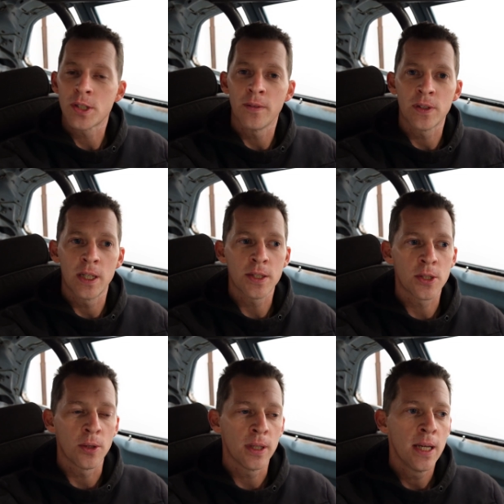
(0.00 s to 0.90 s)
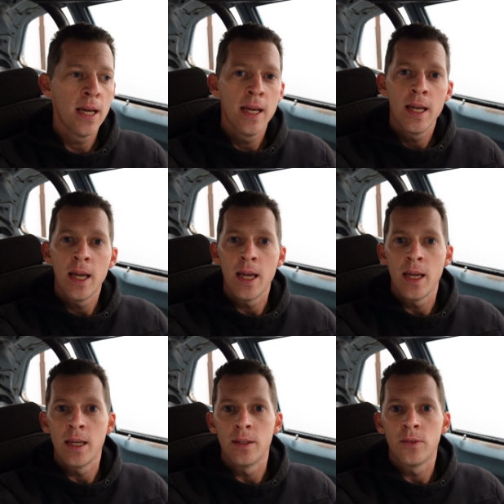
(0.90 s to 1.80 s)
stuff to get to it
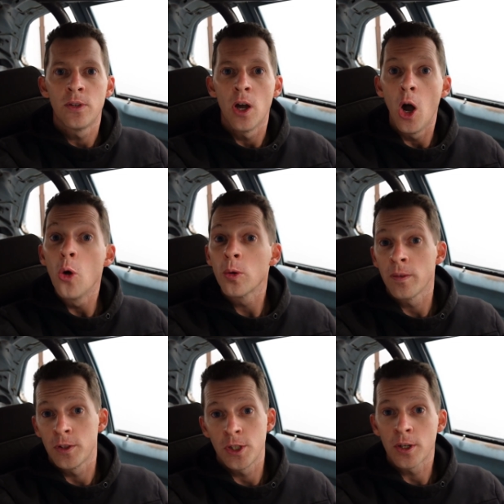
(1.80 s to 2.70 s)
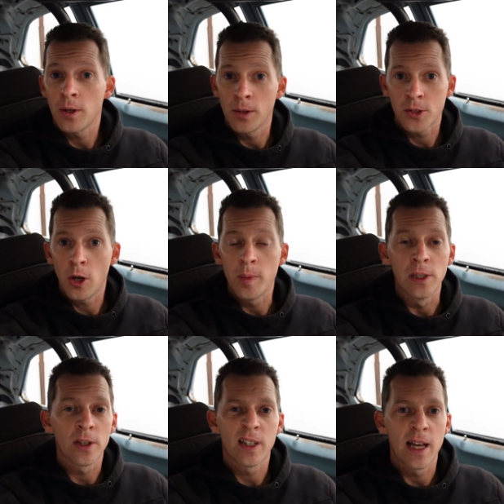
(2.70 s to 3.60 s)
and the owner of the junkyard saw me
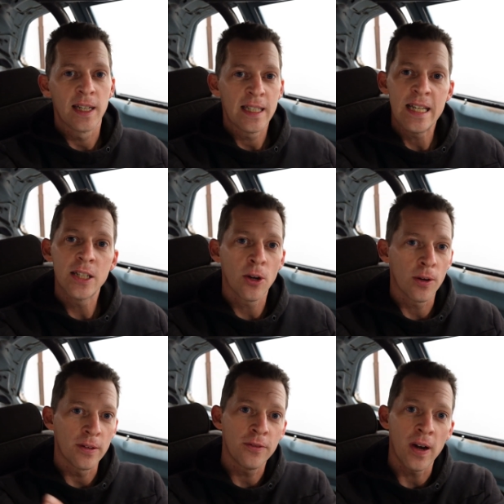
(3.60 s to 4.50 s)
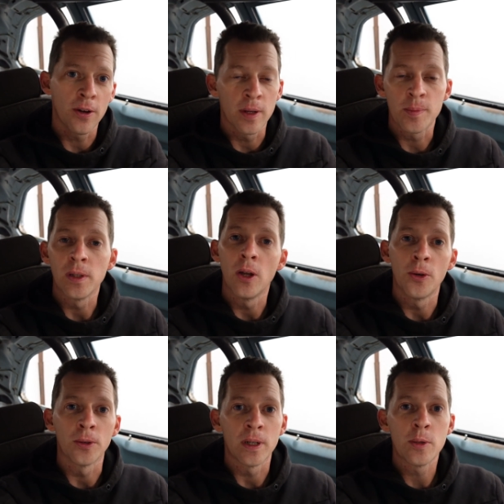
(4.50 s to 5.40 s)
looking at it. He had already fired up the
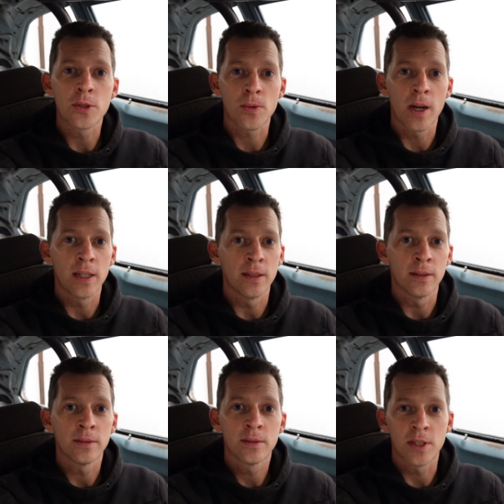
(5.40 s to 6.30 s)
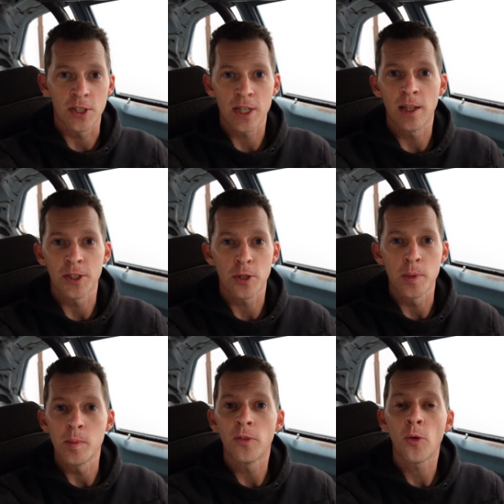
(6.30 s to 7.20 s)
loader. He was ready to, to sell it to
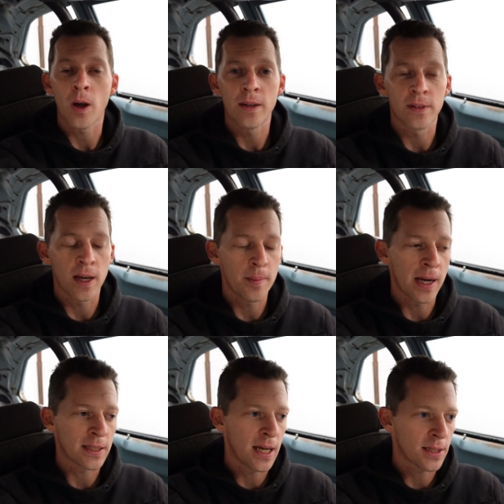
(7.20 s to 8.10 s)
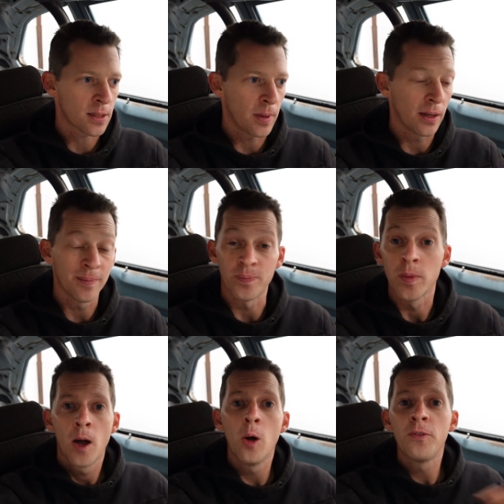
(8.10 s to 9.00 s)
me before I even got back to ask about it.
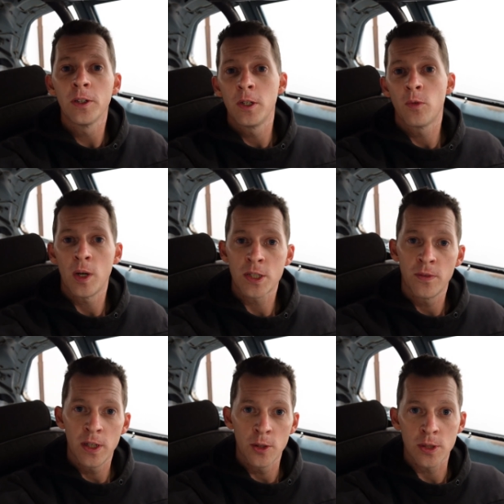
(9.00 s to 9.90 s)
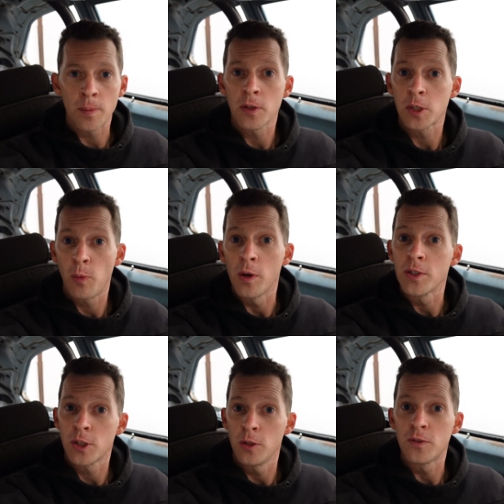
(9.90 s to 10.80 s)
And hopefully you've watched the videos up to this
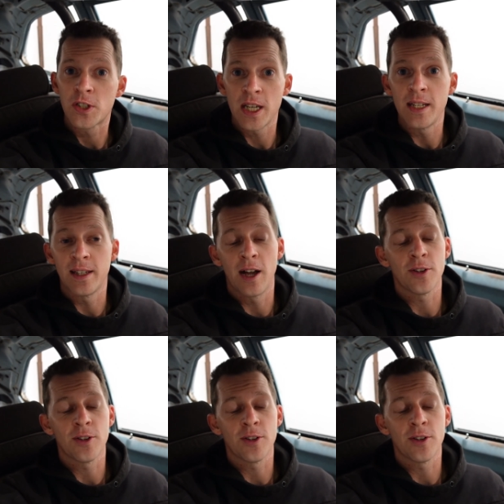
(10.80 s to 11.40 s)
point, so you've seen the